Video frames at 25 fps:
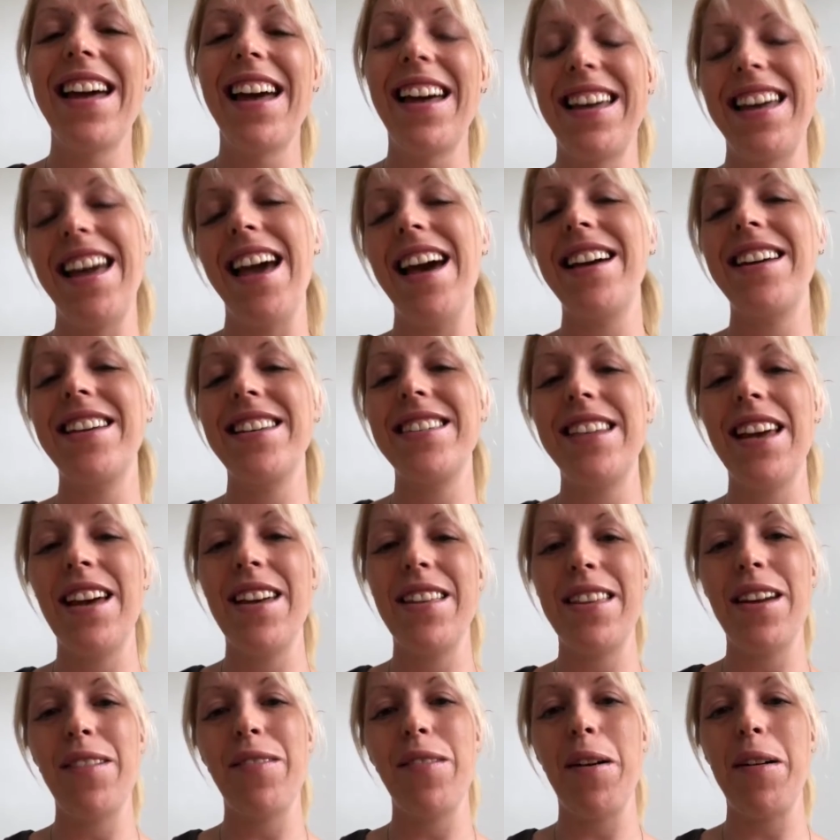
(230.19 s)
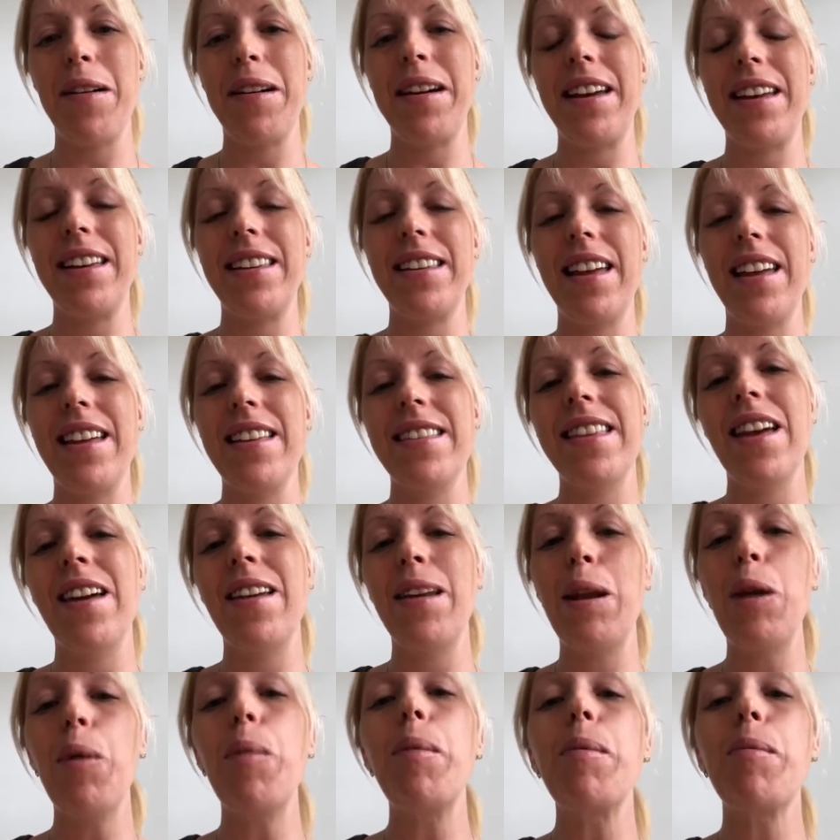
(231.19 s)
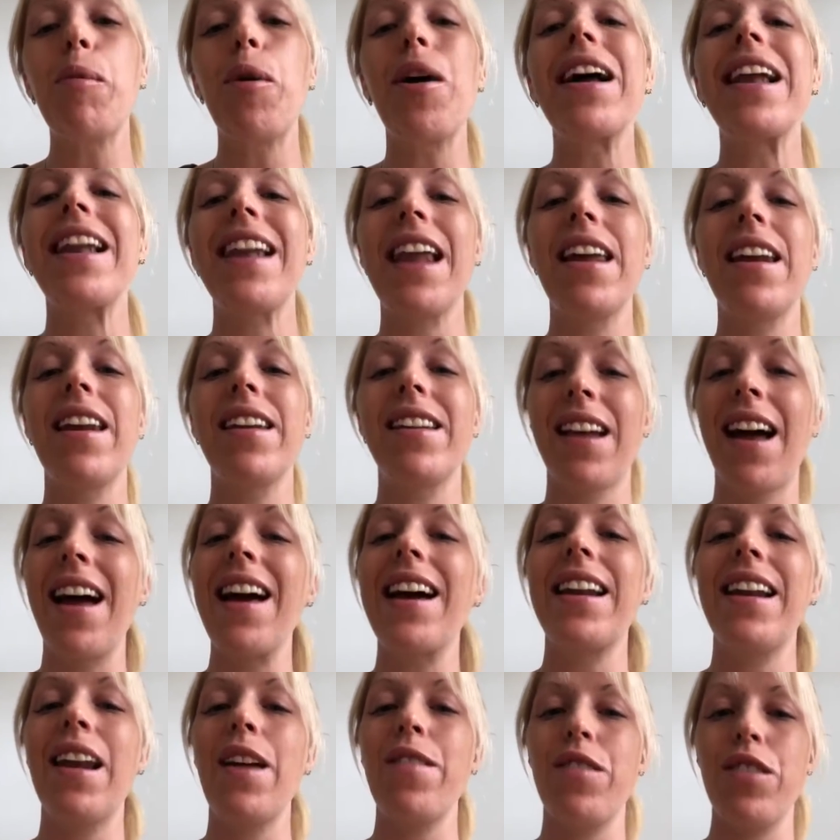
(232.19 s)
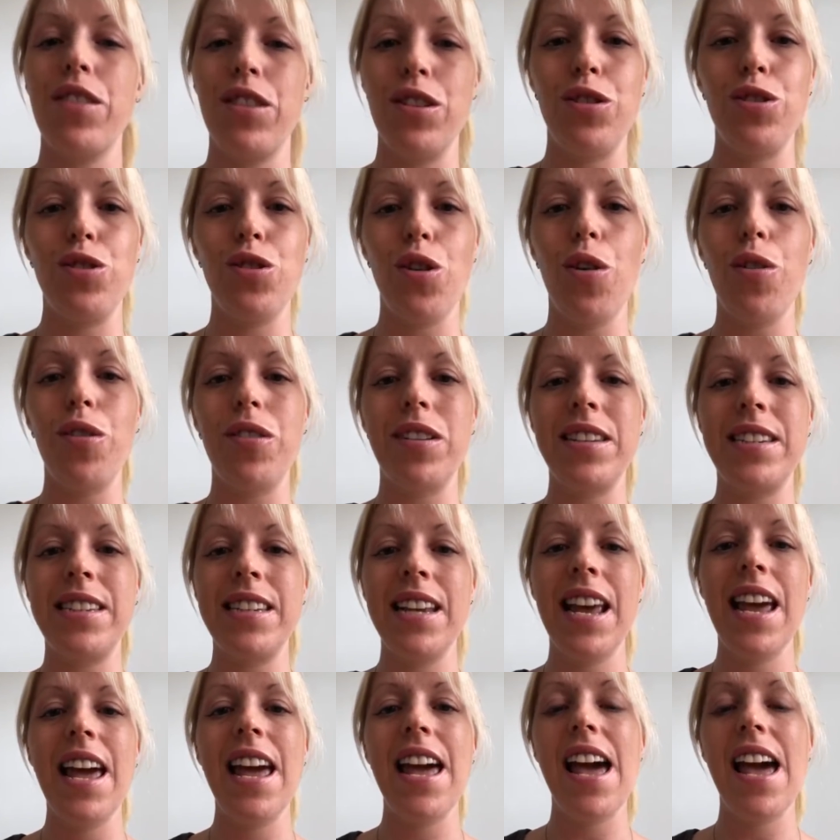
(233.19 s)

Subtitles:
Yeah, because they're a little bit more clever than dogs.